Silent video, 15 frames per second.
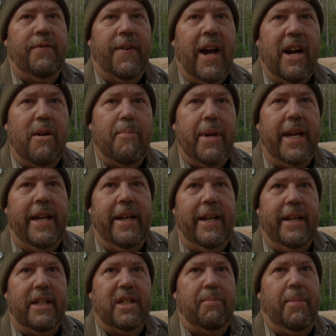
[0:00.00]
fire
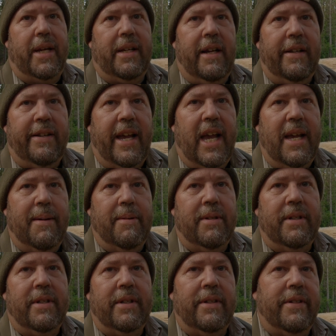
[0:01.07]
pits, picnic
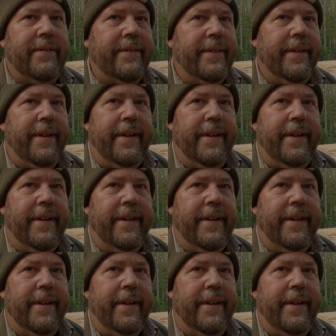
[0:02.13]
tables,